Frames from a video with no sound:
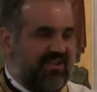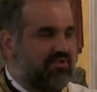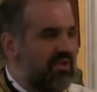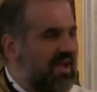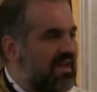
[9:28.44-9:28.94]
He
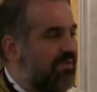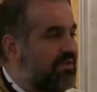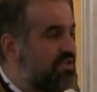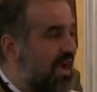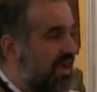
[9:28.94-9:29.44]
took on
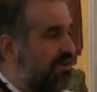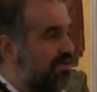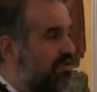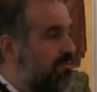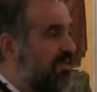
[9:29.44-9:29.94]
our
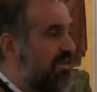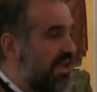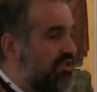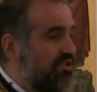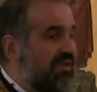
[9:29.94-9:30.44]
entire human
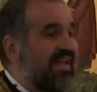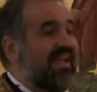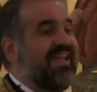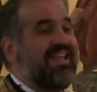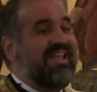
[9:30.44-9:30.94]
nature,
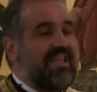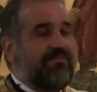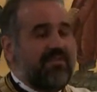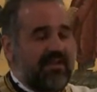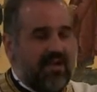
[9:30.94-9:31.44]

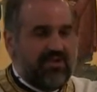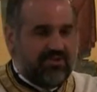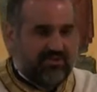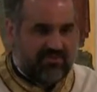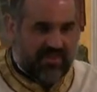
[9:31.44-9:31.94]
even
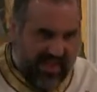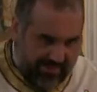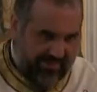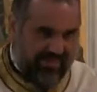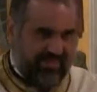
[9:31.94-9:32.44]
unto
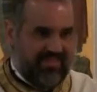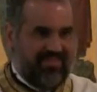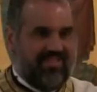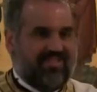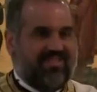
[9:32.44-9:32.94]
death,